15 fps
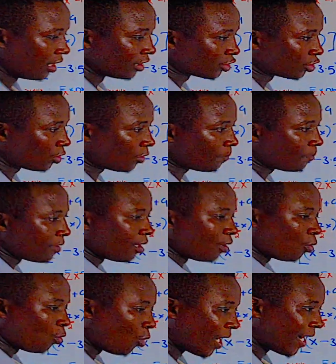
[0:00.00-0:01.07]
So
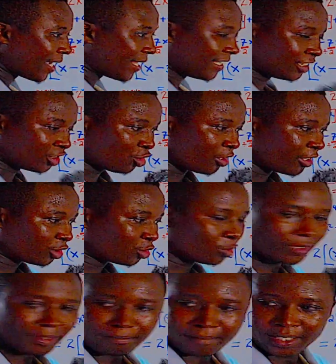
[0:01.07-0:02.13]
y is going to
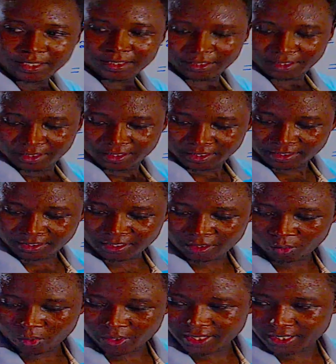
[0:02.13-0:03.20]
remain the
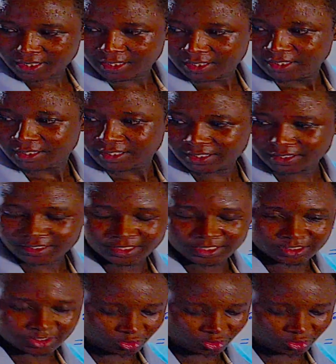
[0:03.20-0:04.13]
way it is.